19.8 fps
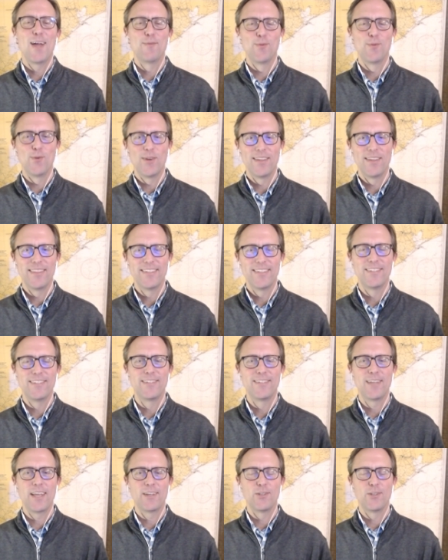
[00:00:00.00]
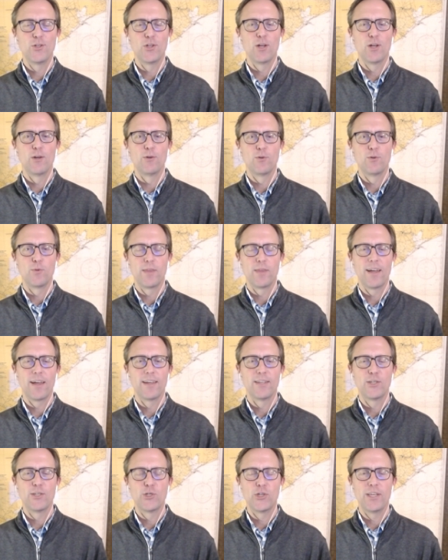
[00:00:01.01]
Hi, everyone. This is Stanton Jones with
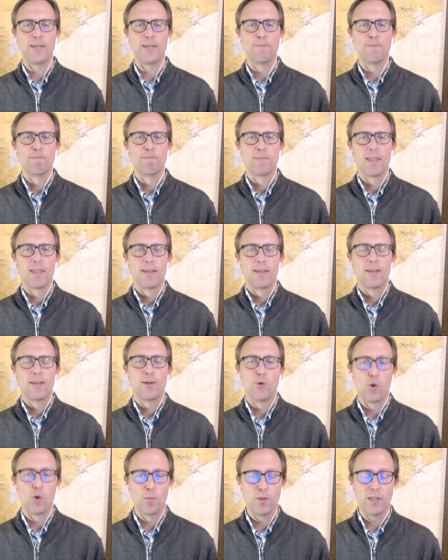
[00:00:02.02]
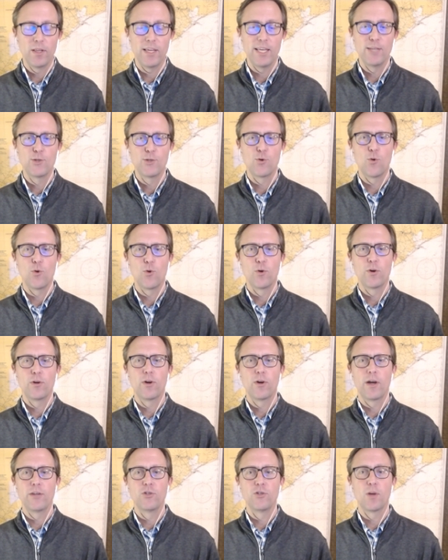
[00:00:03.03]
ISG. Normally, each
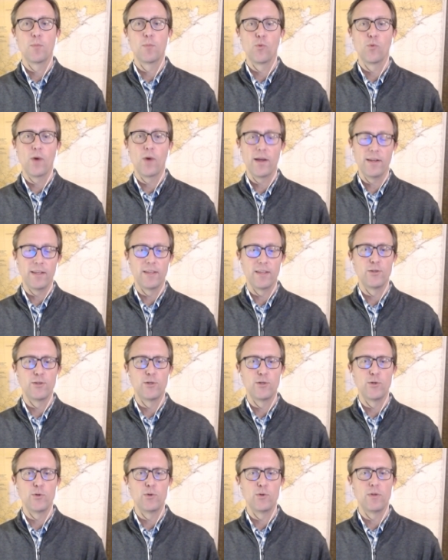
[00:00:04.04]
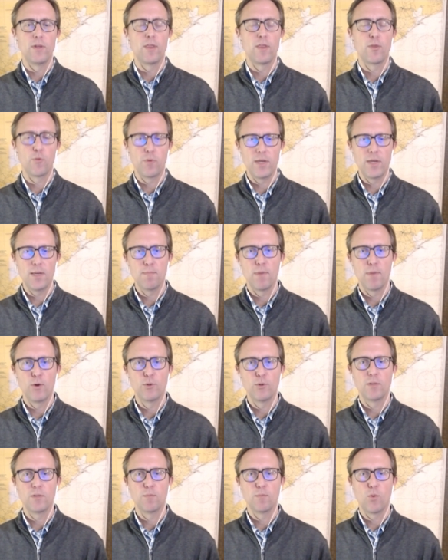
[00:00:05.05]
quarter, I jump right into the three
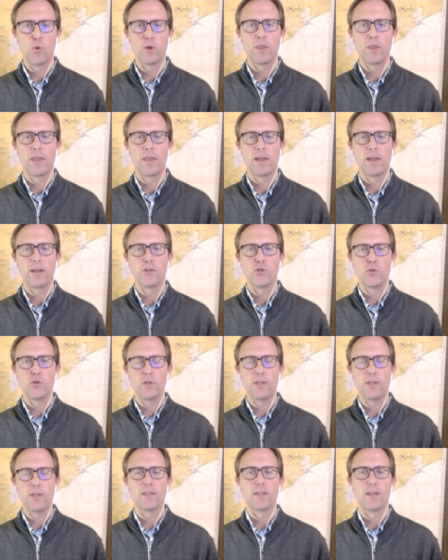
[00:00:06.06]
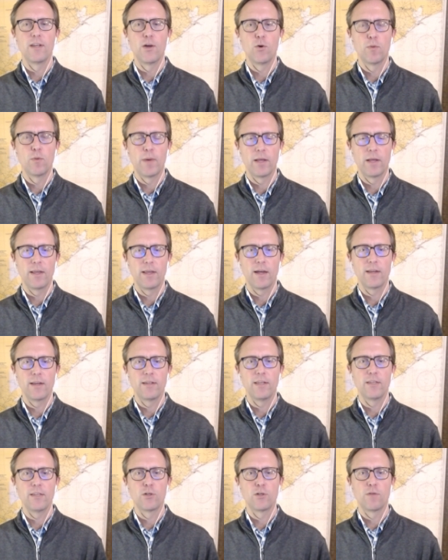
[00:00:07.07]
most important things you need to know about the
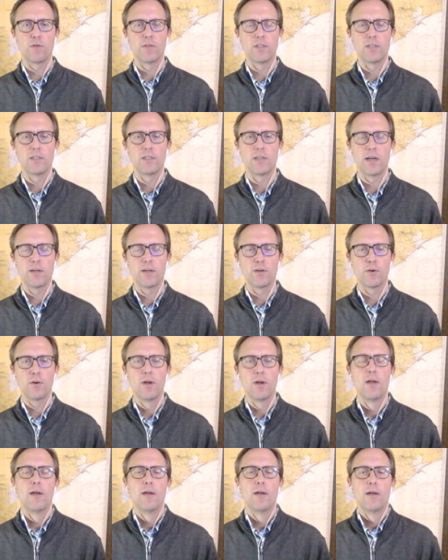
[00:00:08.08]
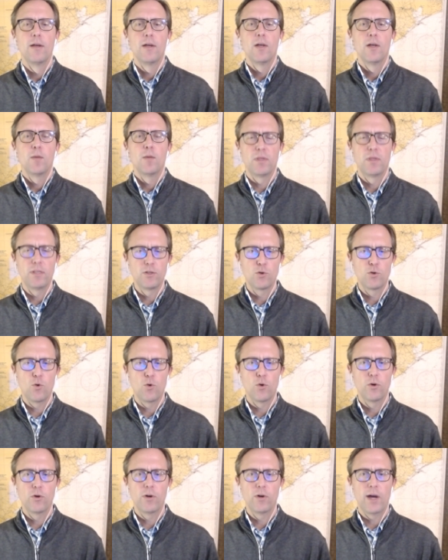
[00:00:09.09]
IT services sector. But this
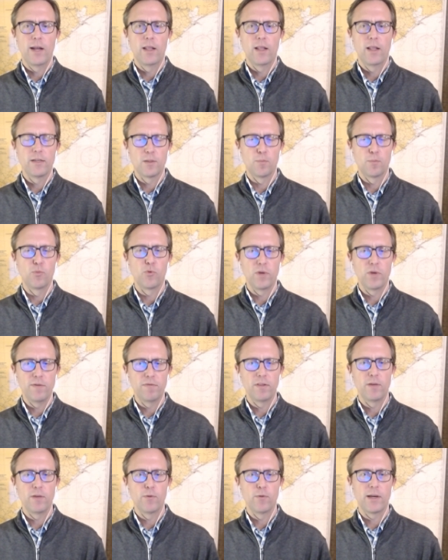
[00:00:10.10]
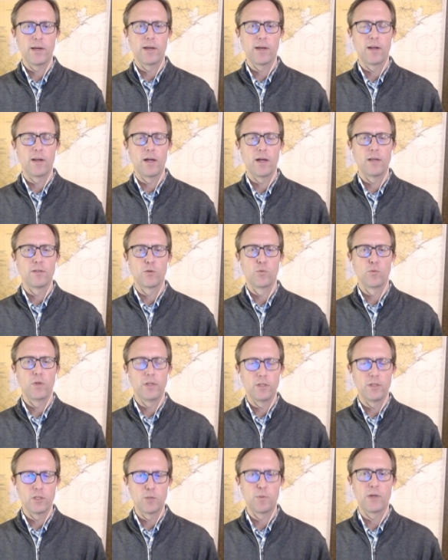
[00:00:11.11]
quarter, I'd like to briefly recognize a
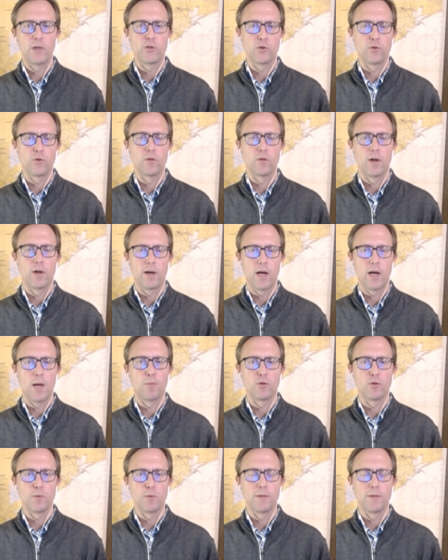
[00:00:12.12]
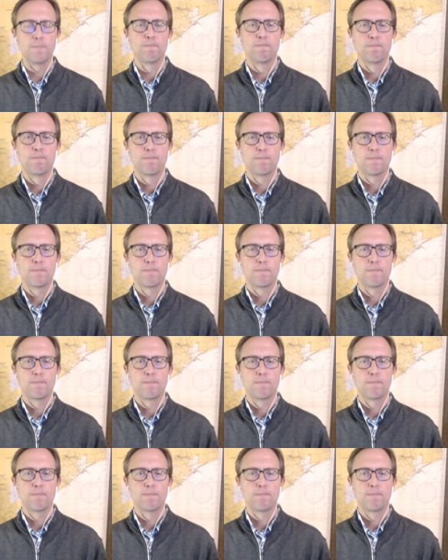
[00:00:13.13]
really special accomplishment.